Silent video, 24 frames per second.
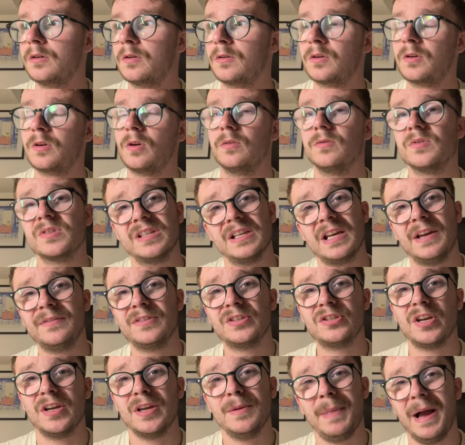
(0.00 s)
constantly having to
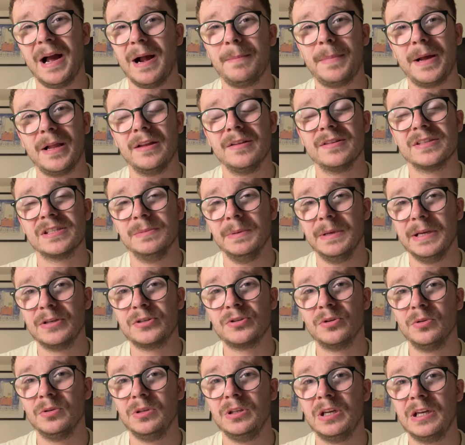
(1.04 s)
check your bank balance to make
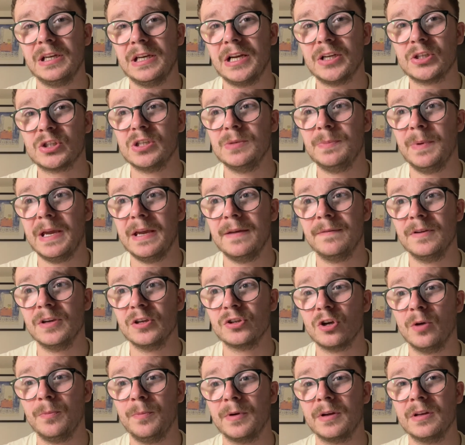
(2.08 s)
sure you can actually pay for your
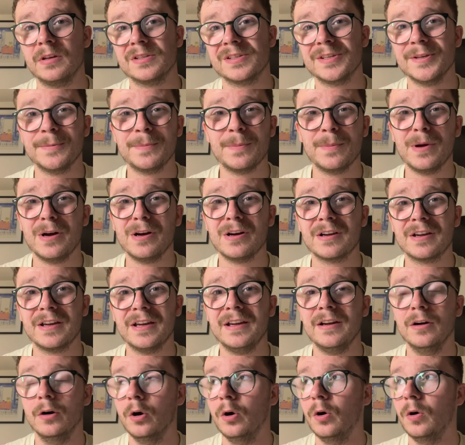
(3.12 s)
shopping at the supermarket
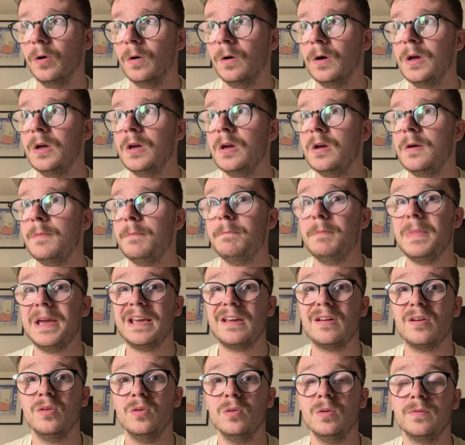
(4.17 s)
or make
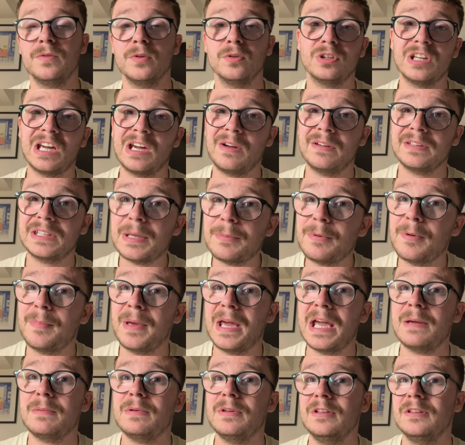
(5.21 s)
all of your direct debit
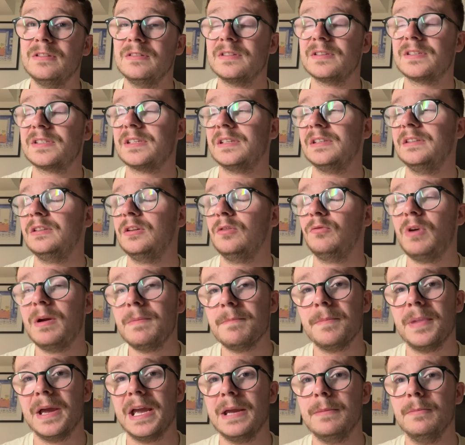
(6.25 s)
payments and your
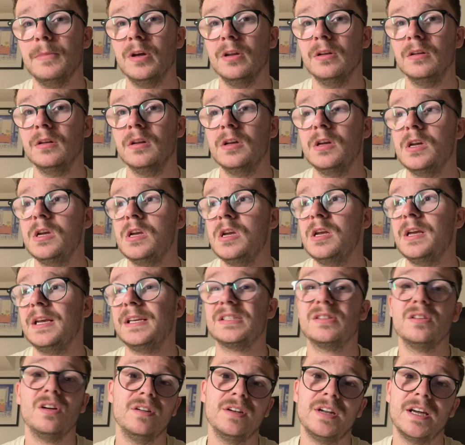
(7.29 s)
rent payment is
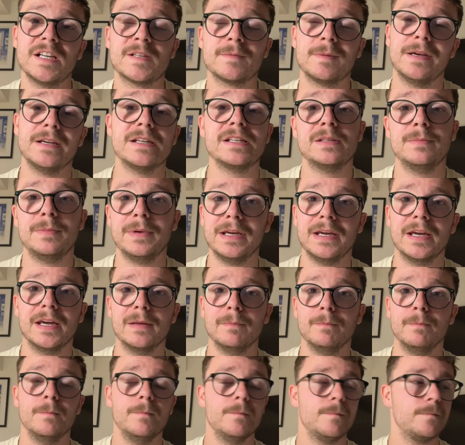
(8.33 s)
not a nice place to be in.